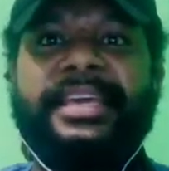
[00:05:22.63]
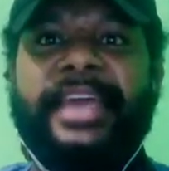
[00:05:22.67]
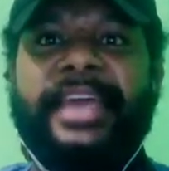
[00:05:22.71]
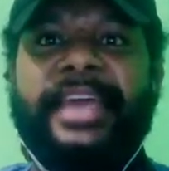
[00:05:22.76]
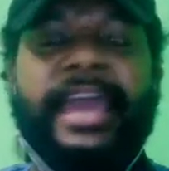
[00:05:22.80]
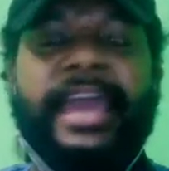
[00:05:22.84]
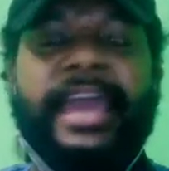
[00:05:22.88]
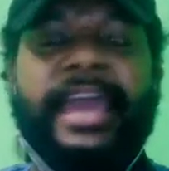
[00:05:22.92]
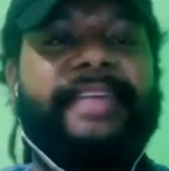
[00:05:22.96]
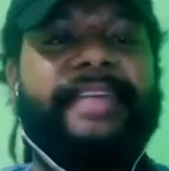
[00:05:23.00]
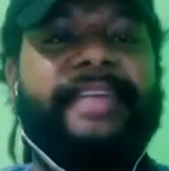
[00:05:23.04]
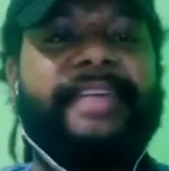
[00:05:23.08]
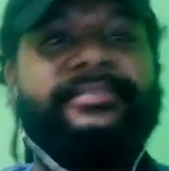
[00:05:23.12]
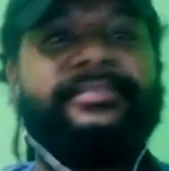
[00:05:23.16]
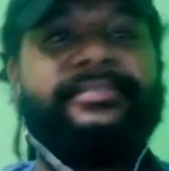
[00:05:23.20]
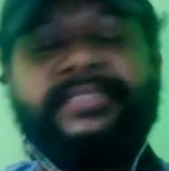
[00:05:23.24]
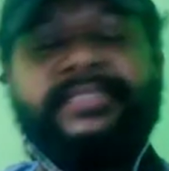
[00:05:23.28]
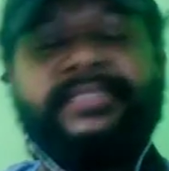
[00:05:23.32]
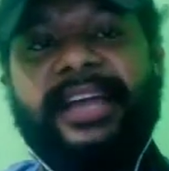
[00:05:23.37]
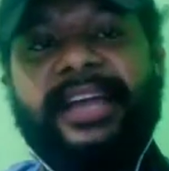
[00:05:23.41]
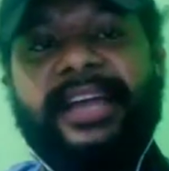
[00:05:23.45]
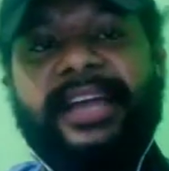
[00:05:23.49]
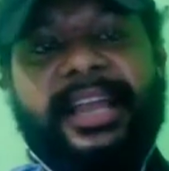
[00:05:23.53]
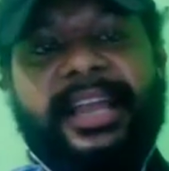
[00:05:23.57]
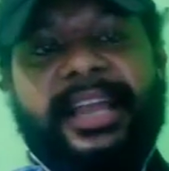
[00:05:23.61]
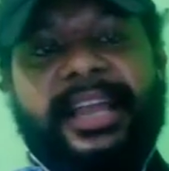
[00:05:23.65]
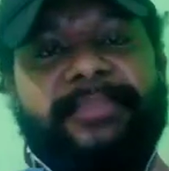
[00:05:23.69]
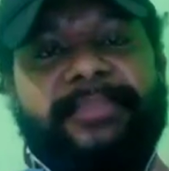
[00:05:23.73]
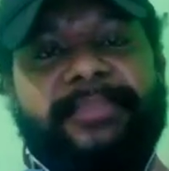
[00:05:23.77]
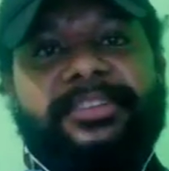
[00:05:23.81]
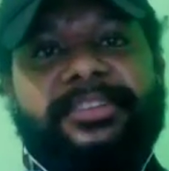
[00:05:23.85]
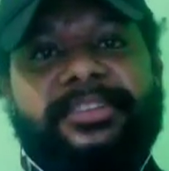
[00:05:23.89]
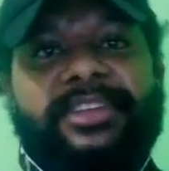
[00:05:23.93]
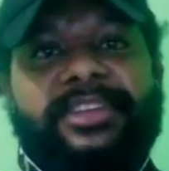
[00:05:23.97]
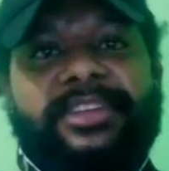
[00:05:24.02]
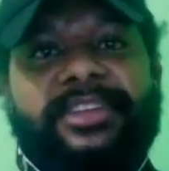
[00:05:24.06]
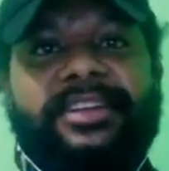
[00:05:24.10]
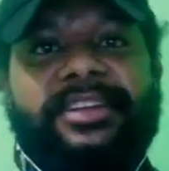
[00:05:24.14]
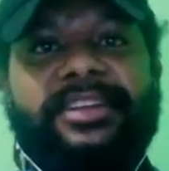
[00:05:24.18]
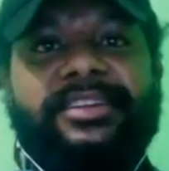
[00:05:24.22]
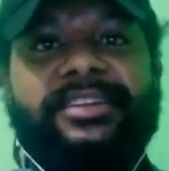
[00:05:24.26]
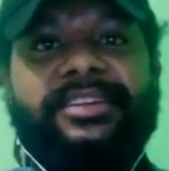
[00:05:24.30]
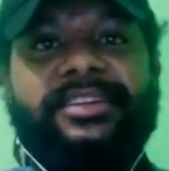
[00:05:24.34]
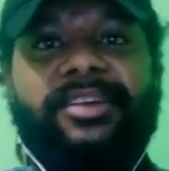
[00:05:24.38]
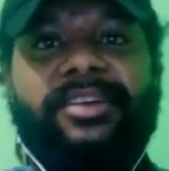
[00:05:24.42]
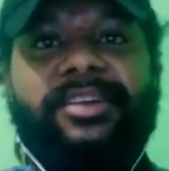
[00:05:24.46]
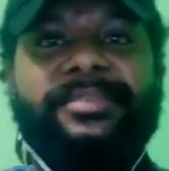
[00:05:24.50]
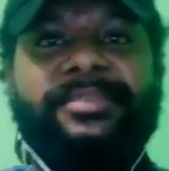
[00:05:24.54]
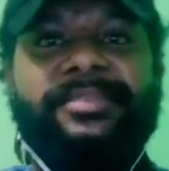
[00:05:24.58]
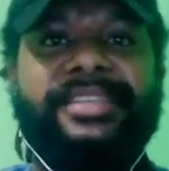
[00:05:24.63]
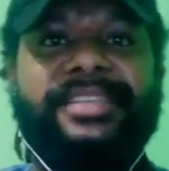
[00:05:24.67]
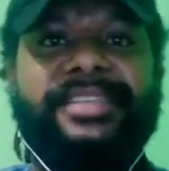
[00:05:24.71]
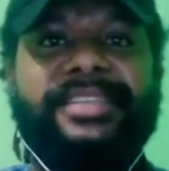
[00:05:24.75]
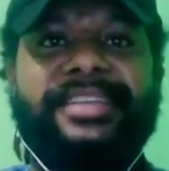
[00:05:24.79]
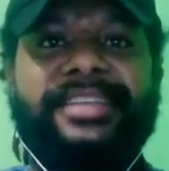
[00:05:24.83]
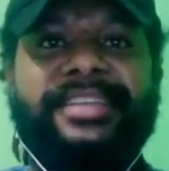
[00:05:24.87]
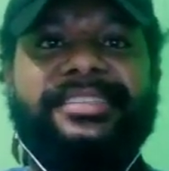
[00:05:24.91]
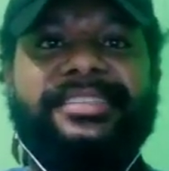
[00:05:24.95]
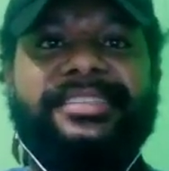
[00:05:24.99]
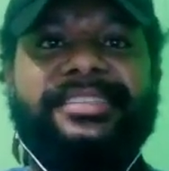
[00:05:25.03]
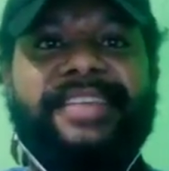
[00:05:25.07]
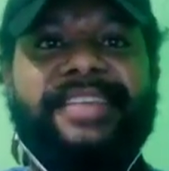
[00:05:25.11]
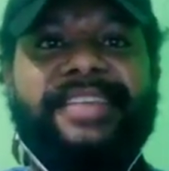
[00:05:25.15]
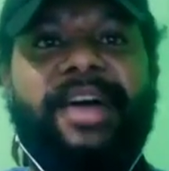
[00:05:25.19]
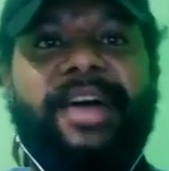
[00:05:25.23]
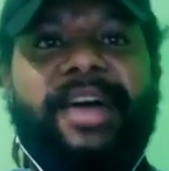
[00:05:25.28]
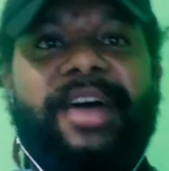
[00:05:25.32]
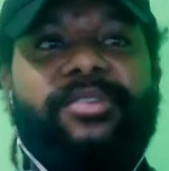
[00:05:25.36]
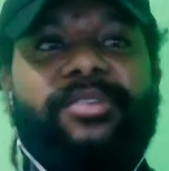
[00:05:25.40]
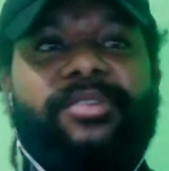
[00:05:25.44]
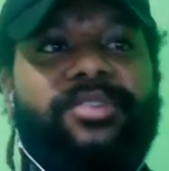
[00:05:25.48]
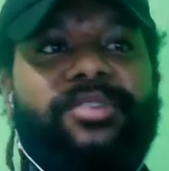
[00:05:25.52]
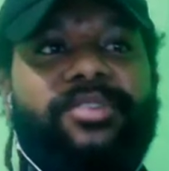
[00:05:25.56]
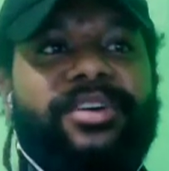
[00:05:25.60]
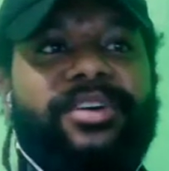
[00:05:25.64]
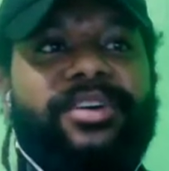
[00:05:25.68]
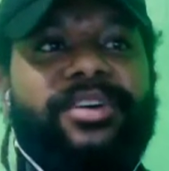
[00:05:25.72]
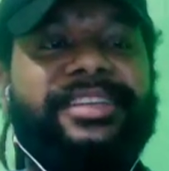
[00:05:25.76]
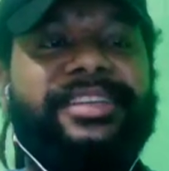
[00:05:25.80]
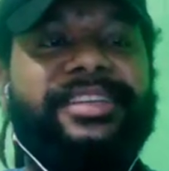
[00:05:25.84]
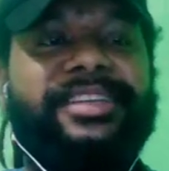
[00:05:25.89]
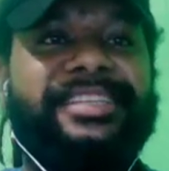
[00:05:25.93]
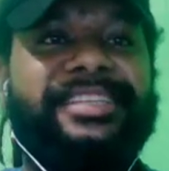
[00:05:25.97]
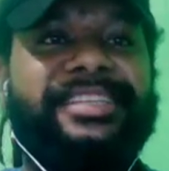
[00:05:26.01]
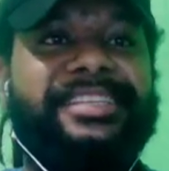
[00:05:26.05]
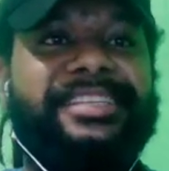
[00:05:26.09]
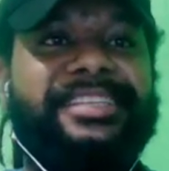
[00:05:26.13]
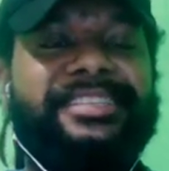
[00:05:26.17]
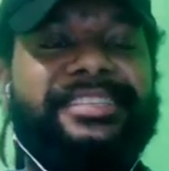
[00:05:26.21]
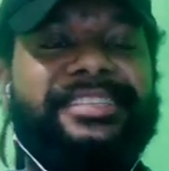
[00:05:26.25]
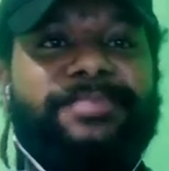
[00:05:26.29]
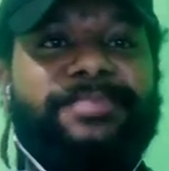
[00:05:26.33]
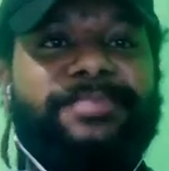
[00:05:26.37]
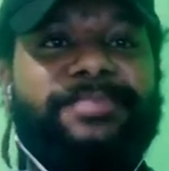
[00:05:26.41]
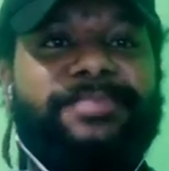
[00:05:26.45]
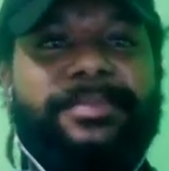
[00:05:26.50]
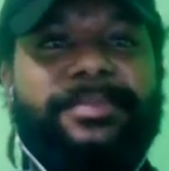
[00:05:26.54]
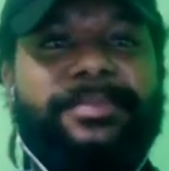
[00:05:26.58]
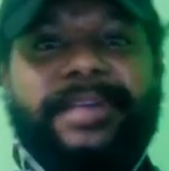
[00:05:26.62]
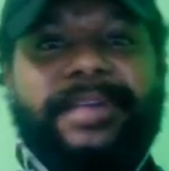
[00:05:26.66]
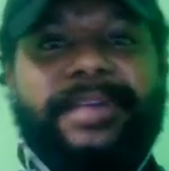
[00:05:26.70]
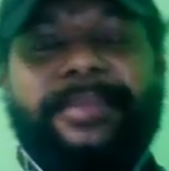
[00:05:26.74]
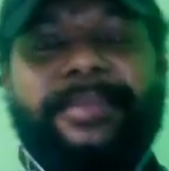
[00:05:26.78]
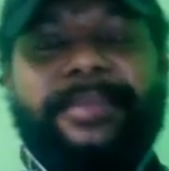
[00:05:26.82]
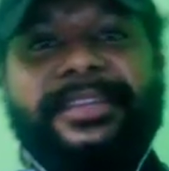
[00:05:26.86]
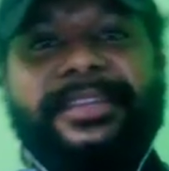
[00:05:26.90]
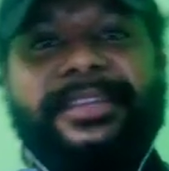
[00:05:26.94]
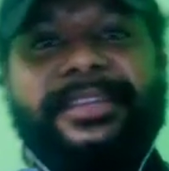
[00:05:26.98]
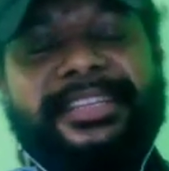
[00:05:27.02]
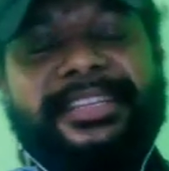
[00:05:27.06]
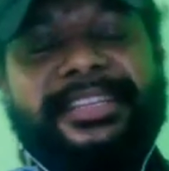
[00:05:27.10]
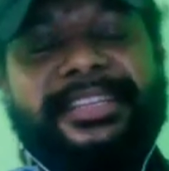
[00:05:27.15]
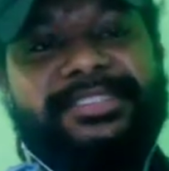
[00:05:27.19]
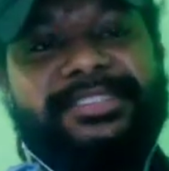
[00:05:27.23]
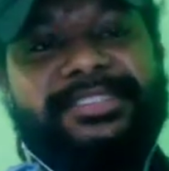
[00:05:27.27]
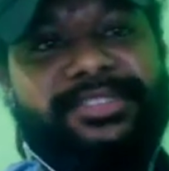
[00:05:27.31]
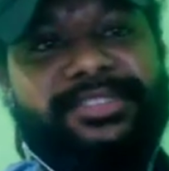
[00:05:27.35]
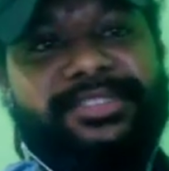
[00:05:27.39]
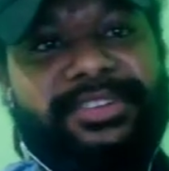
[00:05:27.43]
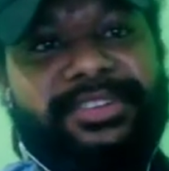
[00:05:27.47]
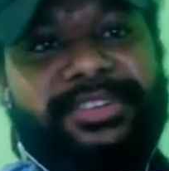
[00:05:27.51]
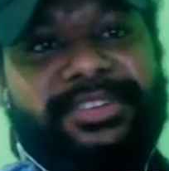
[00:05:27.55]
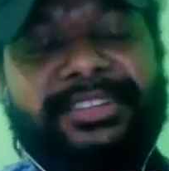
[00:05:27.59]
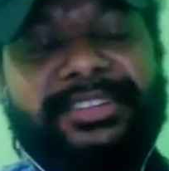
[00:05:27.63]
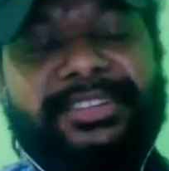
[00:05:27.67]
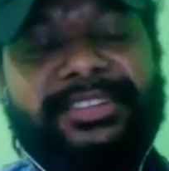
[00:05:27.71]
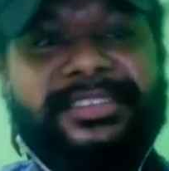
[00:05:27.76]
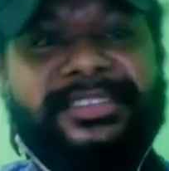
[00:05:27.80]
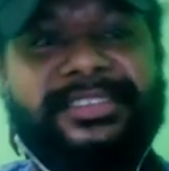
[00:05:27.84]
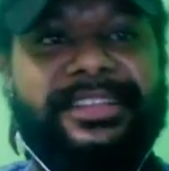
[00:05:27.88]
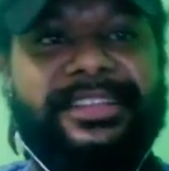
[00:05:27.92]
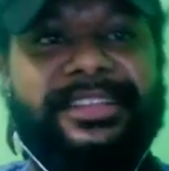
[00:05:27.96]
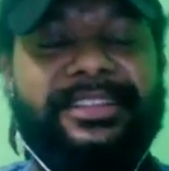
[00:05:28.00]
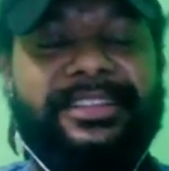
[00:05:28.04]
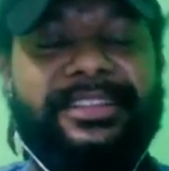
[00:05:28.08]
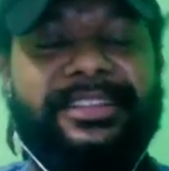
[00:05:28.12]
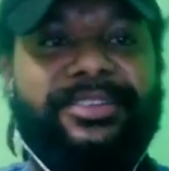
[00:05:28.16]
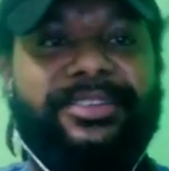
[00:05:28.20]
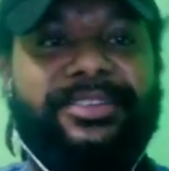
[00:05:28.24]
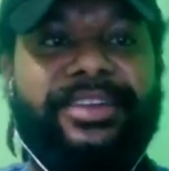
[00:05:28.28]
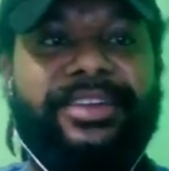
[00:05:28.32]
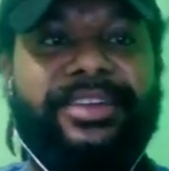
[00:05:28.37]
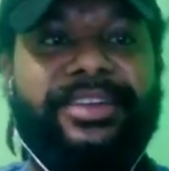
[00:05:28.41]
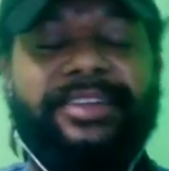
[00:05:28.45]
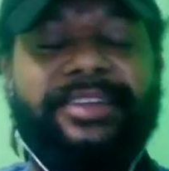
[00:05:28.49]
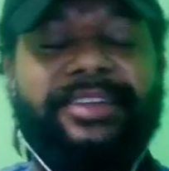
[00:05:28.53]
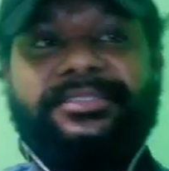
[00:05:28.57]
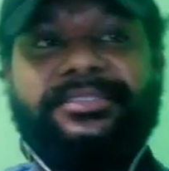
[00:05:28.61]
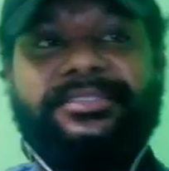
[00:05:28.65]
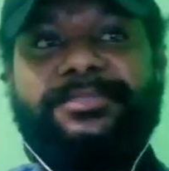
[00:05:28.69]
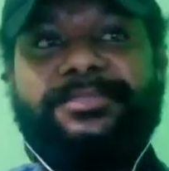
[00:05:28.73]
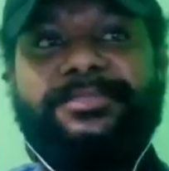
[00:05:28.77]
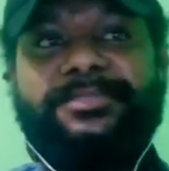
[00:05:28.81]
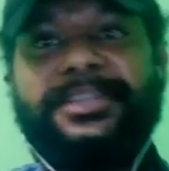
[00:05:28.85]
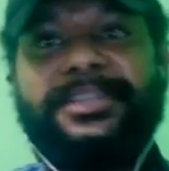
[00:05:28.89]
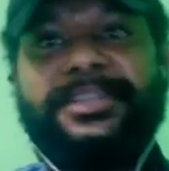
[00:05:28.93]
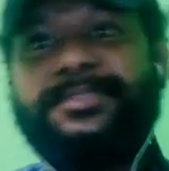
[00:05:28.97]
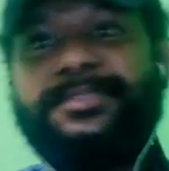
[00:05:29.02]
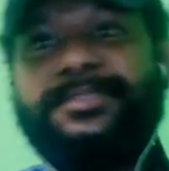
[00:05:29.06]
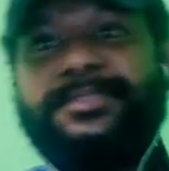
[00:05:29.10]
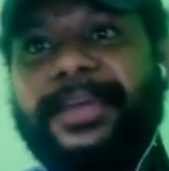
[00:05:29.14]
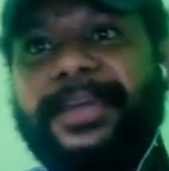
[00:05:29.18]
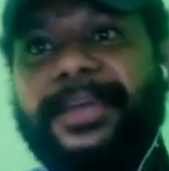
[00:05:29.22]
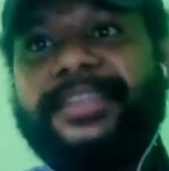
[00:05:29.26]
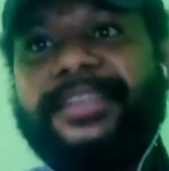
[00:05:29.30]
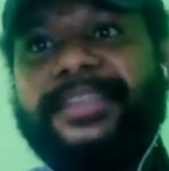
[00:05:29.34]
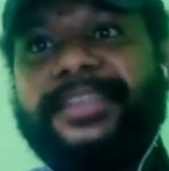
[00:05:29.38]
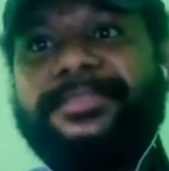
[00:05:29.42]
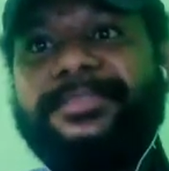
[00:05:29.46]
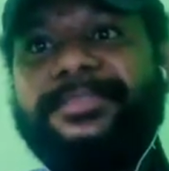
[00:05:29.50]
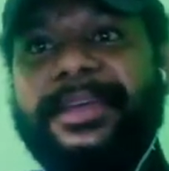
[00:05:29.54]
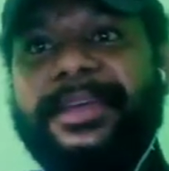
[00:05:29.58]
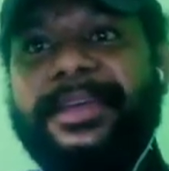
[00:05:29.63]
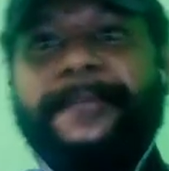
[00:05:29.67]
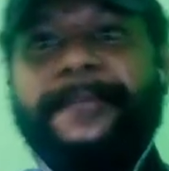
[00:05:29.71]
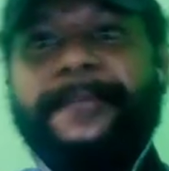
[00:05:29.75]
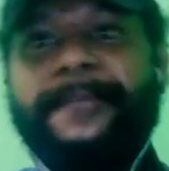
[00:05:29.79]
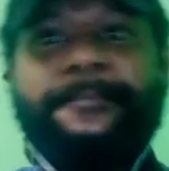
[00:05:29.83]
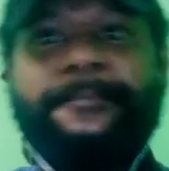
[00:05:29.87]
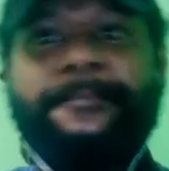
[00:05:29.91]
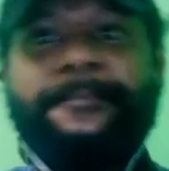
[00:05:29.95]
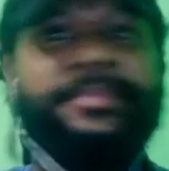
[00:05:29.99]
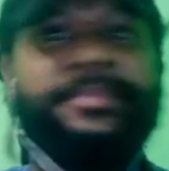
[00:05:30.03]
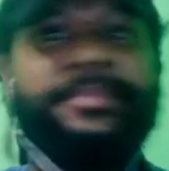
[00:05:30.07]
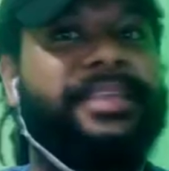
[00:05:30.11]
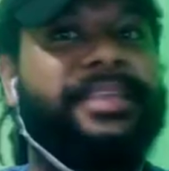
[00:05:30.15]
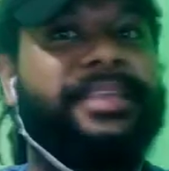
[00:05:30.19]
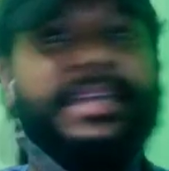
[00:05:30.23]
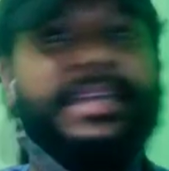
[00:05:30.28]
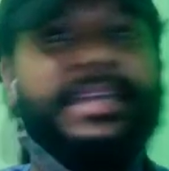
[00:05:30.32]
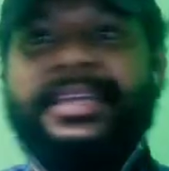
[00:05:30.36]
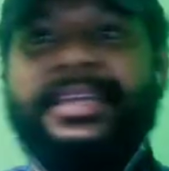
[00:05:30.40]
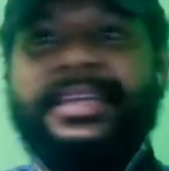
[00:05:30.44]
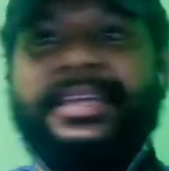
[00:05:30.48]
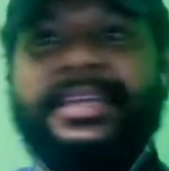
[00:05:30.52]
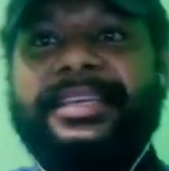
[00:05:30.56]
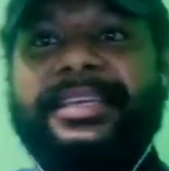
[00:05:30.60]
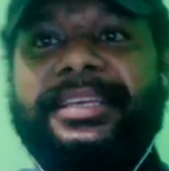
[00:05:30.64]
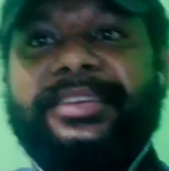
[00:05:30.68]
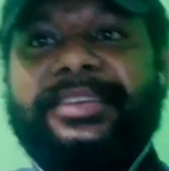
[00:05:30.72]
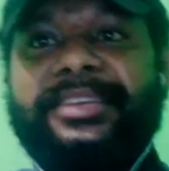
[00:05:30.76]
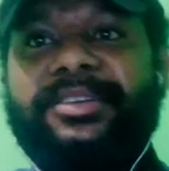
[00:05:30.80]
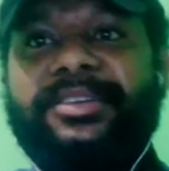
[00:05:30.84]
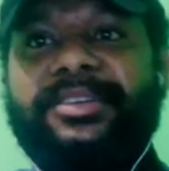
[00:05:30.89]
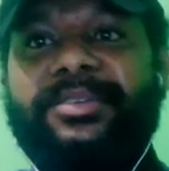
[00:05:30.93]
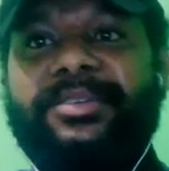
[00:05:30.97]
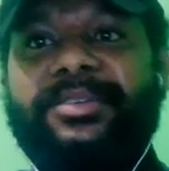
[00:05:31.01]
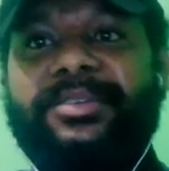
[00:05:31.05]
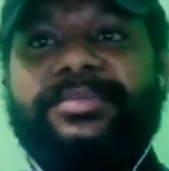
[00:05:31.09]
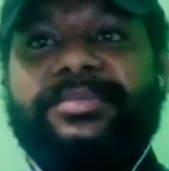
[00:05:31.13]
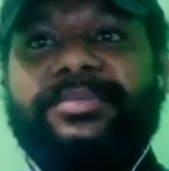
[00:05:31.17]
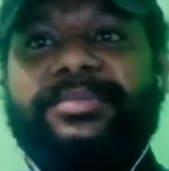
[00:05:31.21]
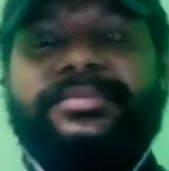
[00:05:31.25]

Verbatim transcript: hey, y'all let me know down in the comment sections how long did these people I mean these girls learn how to speak Spanish, man. You know,